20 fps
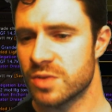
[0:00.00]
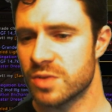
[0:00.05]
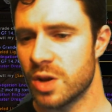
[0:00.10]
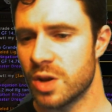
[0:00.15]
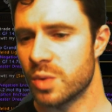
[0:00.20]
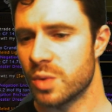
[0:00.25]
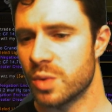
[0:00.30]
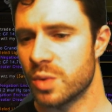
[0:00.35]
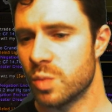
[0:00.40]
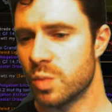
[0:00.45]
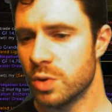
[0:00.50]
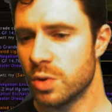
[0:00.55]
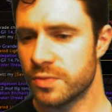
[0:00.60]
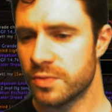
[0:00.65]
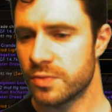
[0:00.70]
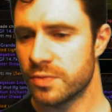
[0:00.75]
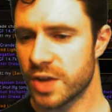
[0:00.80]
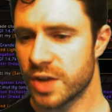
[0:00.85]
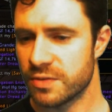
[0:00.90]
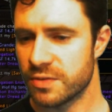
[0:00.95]
Lone
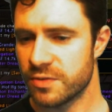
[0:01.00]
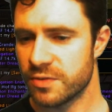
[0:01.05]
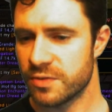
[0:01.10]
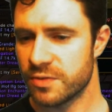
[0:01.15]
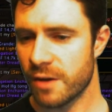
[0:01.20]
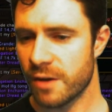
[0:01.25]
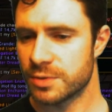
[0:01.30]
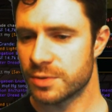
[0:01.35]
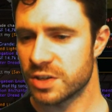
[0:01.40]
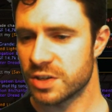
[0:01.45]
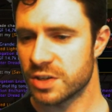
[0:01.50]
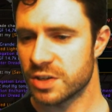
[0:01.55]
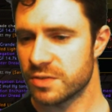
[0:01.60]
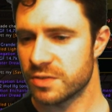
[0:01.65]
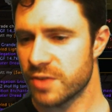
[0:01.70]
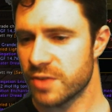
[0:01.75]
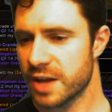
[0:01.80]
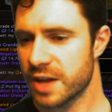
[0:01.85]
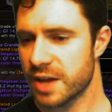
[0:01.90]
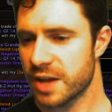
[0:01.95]
Wolf, gain 5%
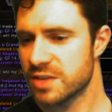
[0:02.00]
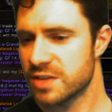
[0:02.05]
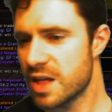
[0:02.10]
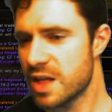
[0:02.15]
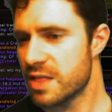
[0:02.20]
deflect.